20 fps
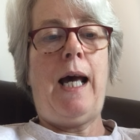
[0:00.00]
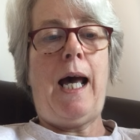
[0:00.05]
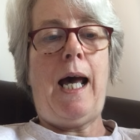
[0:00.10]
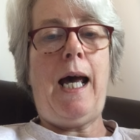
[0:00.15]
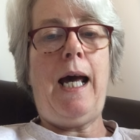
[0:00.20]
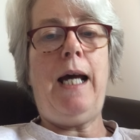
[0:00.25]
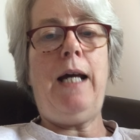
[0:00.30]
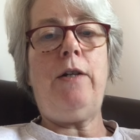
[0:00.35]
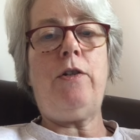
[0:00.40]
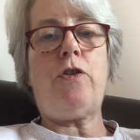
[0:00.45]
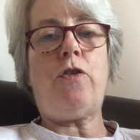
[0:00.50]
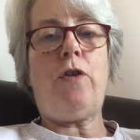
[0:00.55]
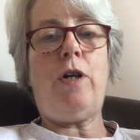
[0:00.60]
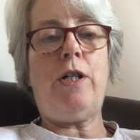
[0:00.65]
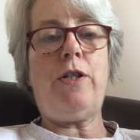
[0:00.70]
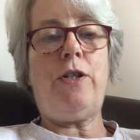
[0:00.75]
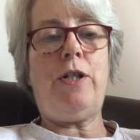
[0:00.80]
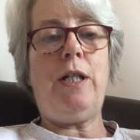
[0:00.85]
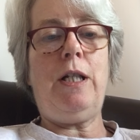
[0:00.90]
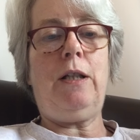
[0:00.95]
Anne
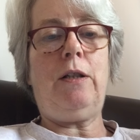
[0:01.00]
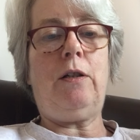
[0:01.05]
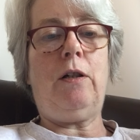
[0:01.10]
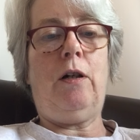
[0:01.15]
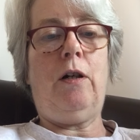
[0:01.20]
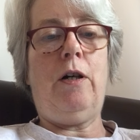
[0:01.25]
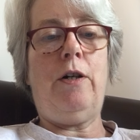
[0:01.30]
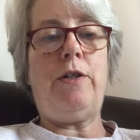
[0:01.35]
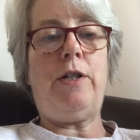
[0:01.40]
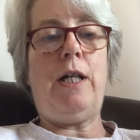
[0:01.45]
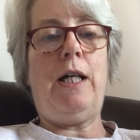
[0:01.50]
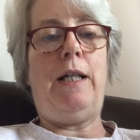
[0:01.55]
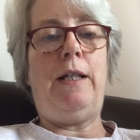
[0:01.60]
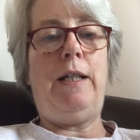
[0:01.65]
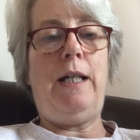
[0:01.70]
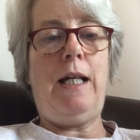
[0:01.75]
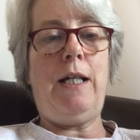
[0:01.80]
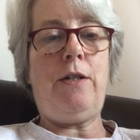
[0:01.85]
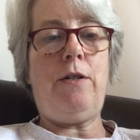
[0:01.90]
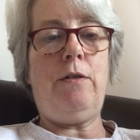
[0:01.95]
trusted God and
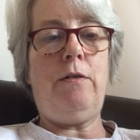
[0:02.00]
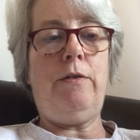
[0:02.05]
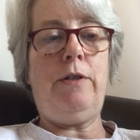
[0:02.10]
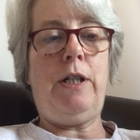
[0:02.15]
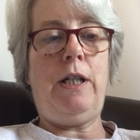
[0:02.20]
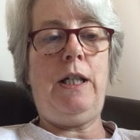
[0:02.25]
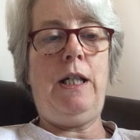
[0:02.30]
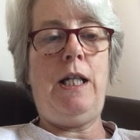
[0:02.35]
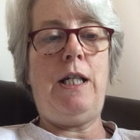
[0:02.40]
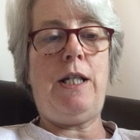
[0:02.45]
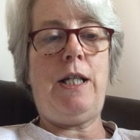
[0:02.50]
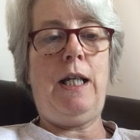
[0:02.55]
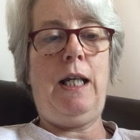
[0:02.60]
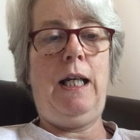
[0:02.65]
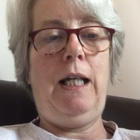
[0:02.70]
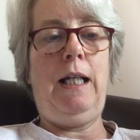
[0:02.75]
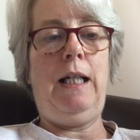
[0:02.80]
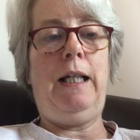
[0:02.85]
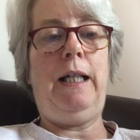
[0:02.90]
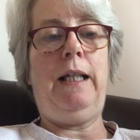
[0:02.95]
nestled in his
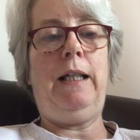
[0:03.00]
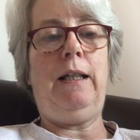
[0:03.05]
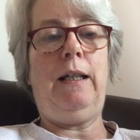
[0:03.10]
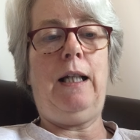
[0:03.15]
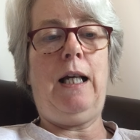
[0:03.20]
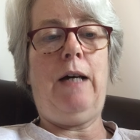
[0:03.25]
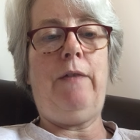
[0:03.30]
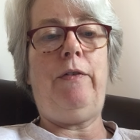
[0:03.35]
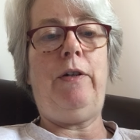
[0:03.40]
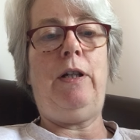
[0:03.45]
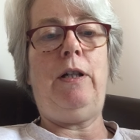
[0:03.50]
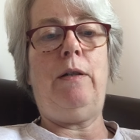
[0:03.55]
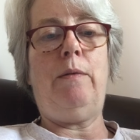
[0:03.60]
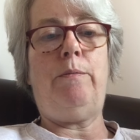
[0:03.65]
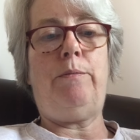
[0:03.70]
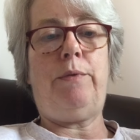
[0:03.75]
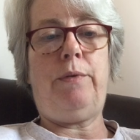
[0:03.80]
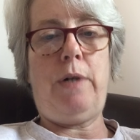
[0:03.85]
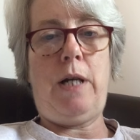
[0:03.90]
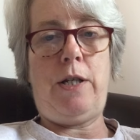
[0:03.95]
healing, loving
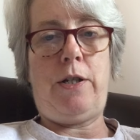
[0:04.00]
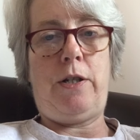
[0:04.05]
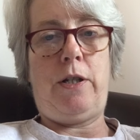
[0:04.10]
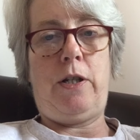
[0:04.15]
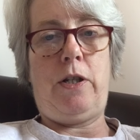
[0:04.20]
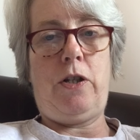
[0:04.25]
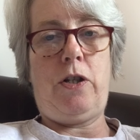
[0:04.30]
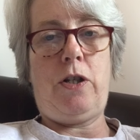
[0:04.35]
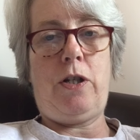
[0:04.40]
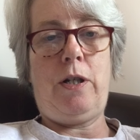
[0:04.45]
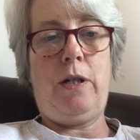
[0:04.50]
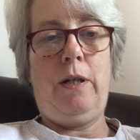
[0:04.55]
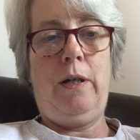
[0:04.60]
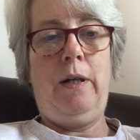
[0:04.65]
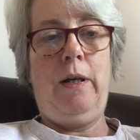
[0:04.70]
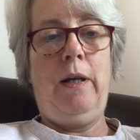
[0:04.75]
presence.